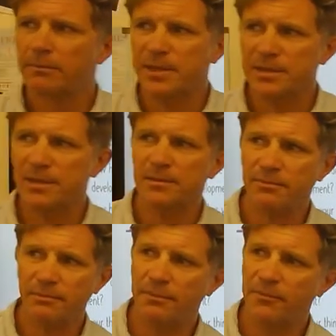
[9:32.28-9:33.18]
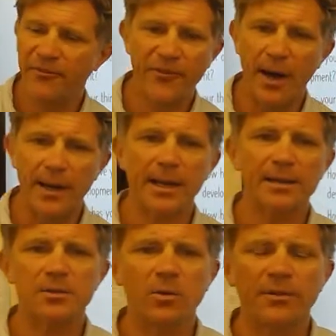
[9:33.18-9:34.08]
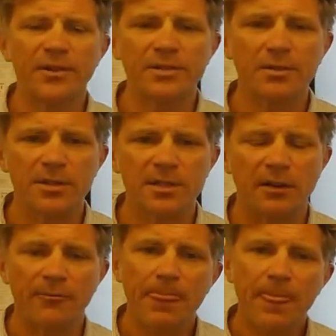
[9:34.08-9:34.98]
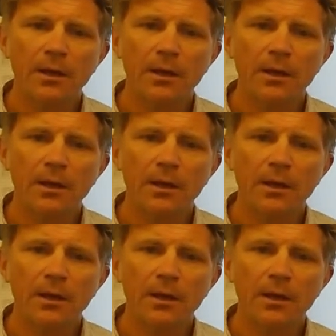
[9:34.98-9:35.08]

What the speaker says: business, finance, all of this sort of stuff.